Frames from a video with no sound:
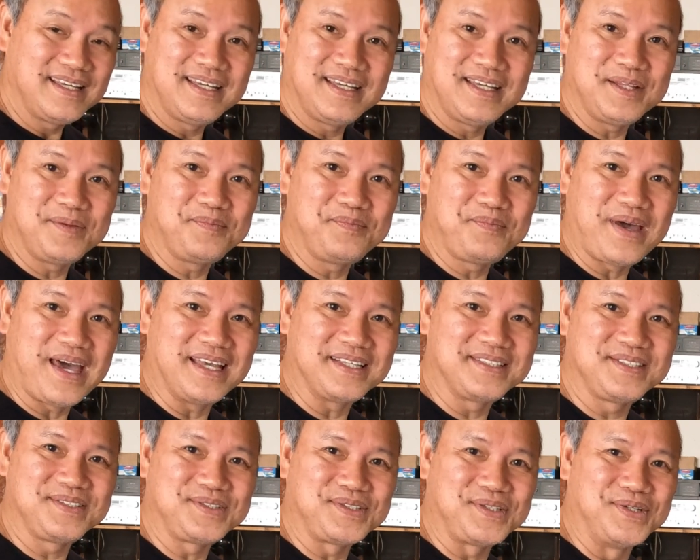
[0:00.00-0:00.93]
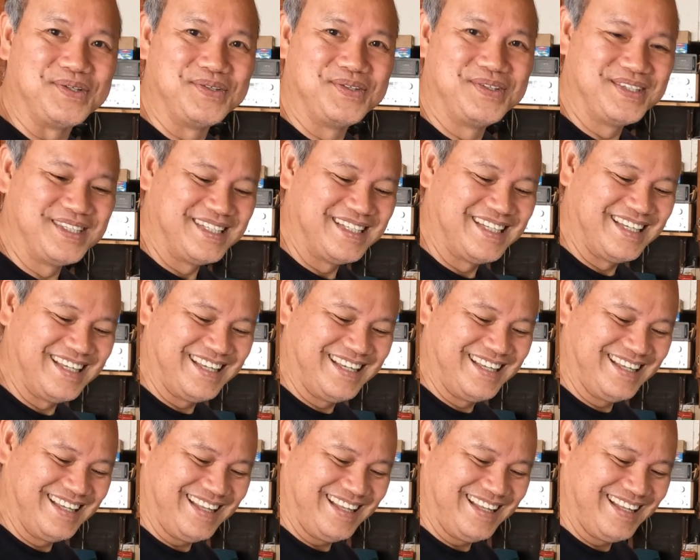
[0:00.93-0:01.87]
it passed through.
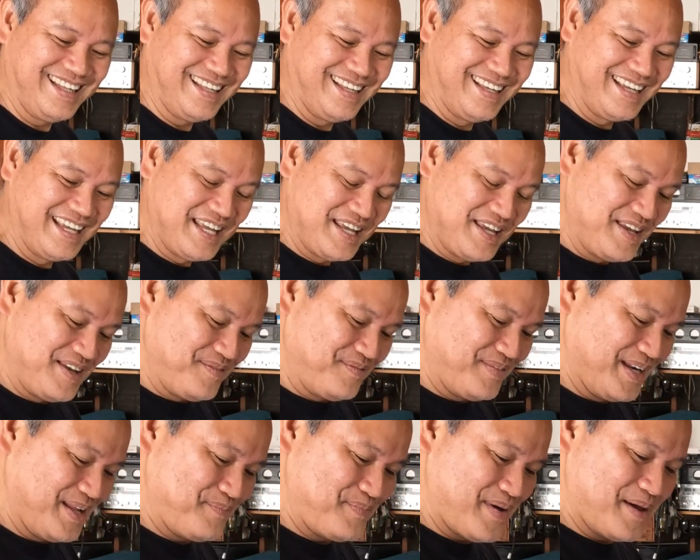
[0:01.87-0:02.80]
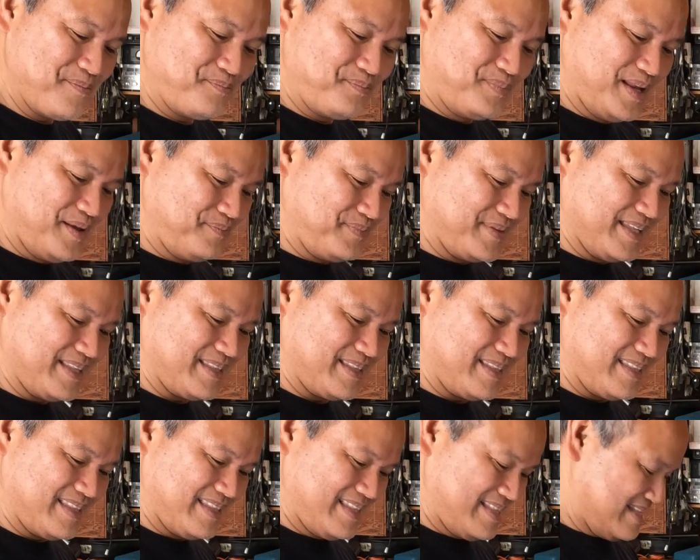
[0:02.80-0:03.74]
But if I flipped it
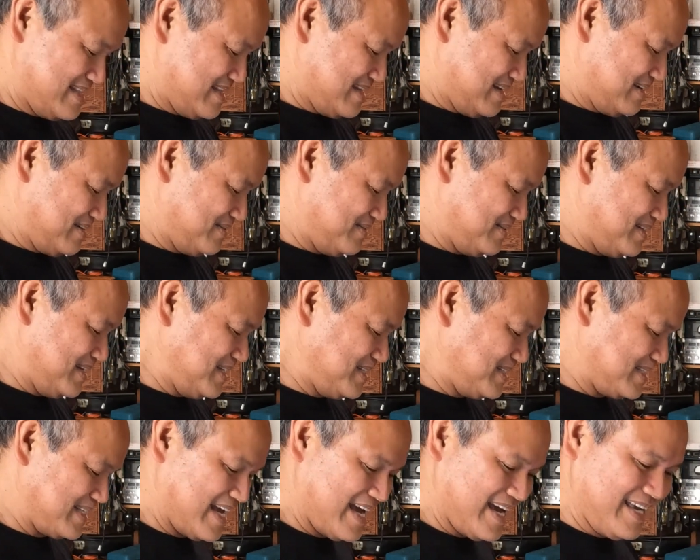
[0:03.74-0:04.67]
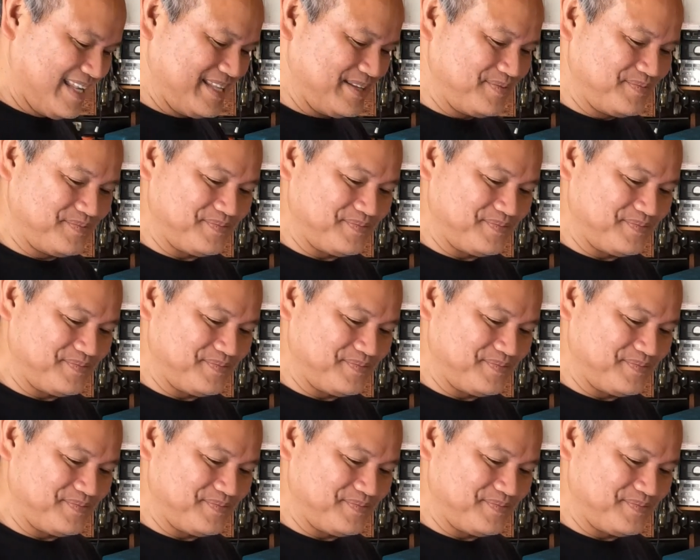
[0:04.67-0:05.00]
on this side,